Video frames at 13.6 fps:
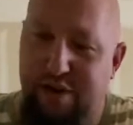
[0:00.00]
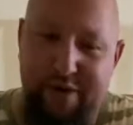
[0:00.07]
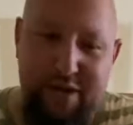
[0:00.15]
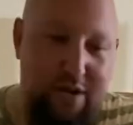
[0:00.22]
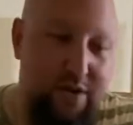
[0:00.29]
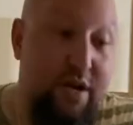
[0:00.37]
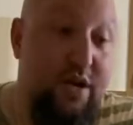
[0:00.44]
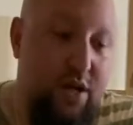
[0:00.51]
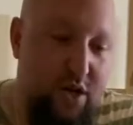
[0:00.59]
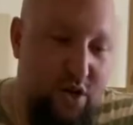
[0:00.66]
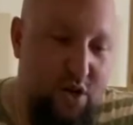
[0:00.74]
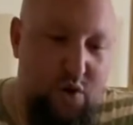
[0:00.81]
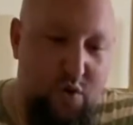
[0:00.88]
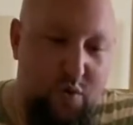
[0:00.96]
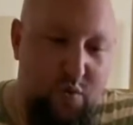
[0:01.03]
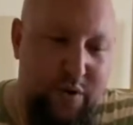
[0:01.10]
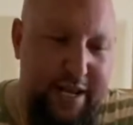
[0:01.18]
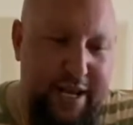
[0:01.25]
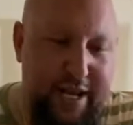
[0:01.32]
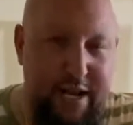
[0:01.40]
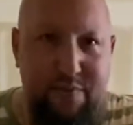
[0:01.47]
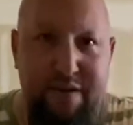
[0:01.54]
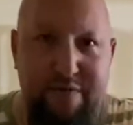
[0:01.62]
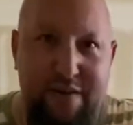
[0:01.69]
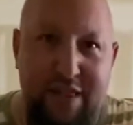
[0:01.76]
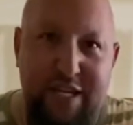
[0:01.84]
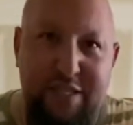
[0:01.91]
we go. We're gonna get rid of
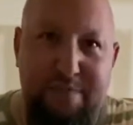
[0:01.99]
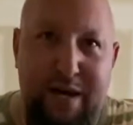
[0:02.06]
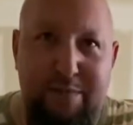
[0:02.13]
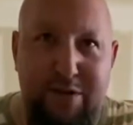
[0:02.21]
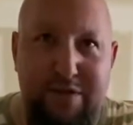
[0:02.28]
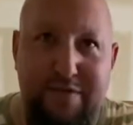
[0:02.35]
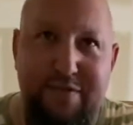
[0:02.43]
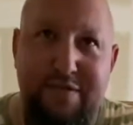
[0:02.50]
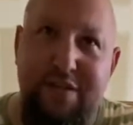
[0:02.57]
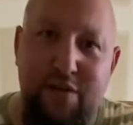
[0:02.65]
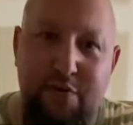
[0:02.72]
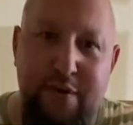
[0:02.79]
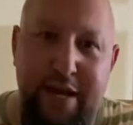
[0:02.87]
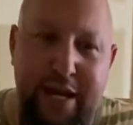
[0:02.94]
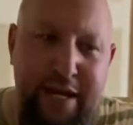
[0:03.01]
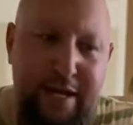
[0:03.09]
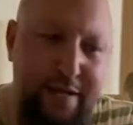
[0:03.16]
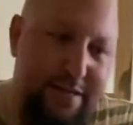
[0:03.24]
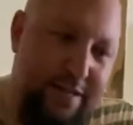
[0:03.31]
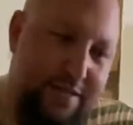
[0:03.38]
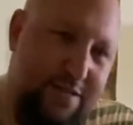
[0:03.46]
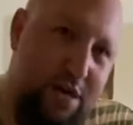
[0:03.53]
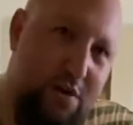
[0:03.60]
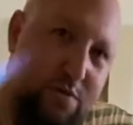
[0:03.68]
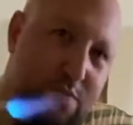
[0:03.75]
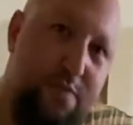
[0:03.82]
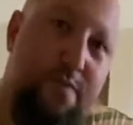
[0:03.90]
all these bubbles. You ready? Let's
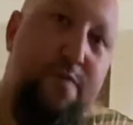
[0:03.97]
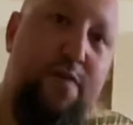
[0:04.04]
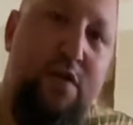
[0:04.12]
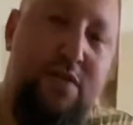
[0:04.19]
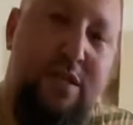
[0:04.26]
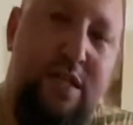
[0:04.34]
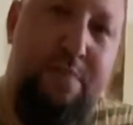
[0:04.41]
go. Focus on the